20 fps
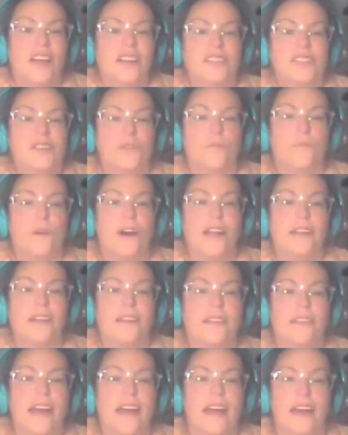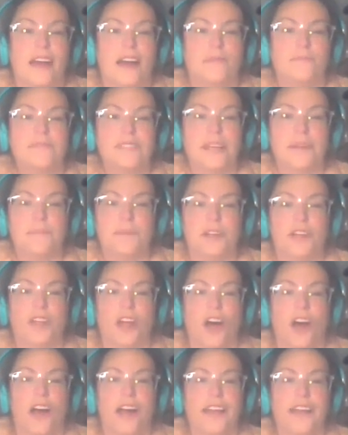So one that comes up a
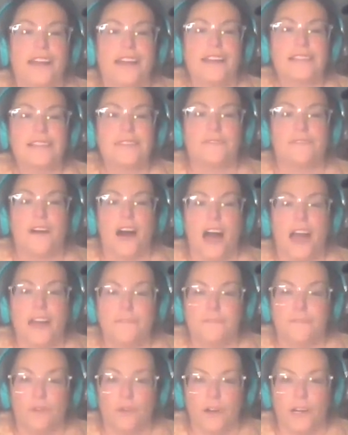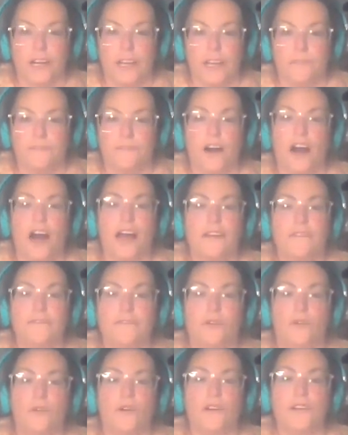lot is 540,
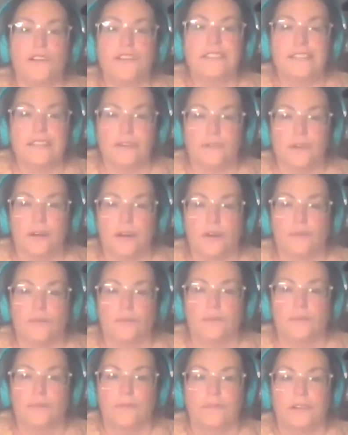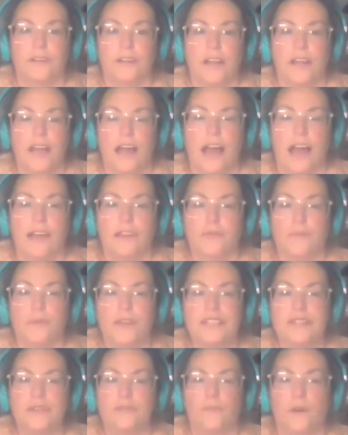540. And the
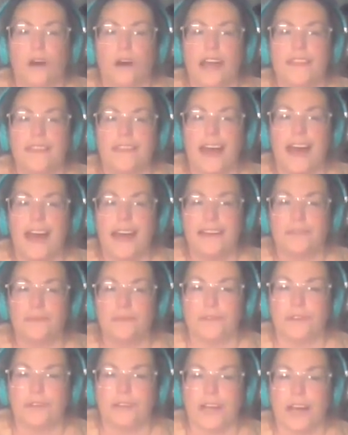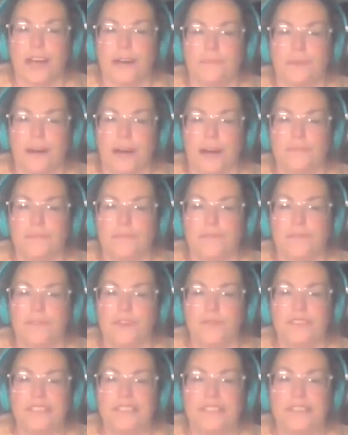reason why that will come up, if
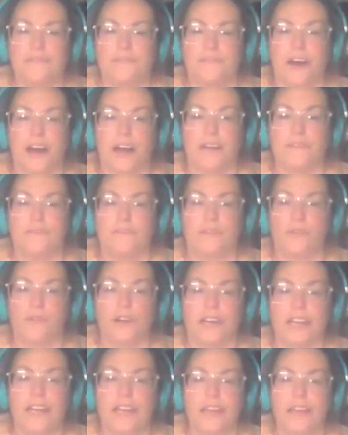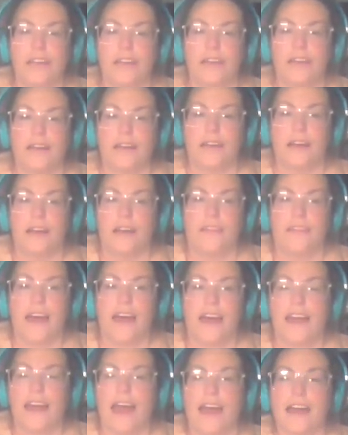you see 540,
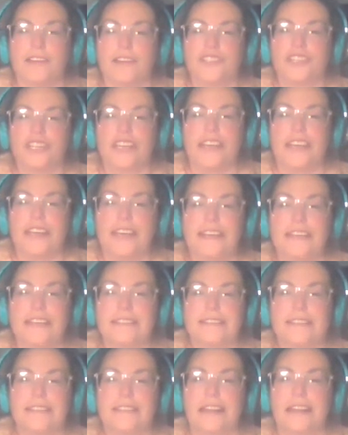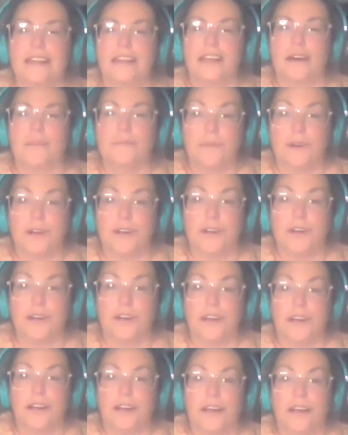that actually is the
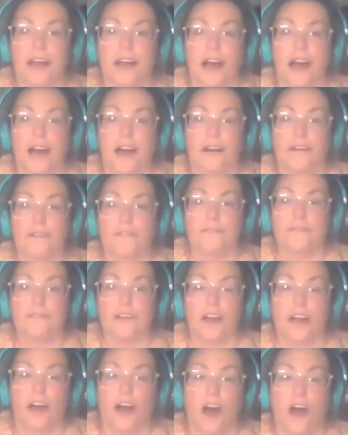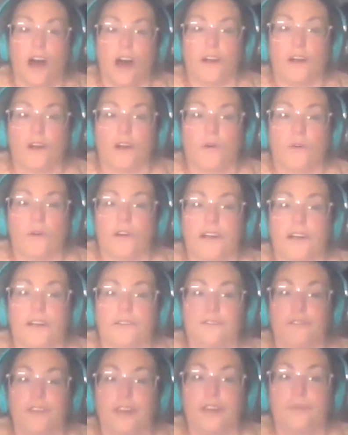number of our auric
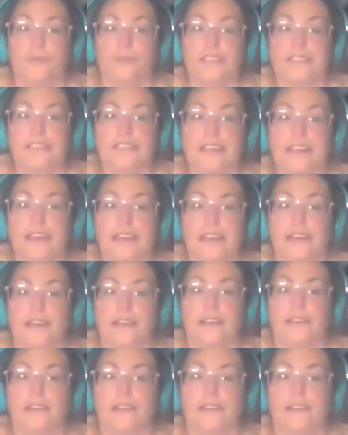frequency.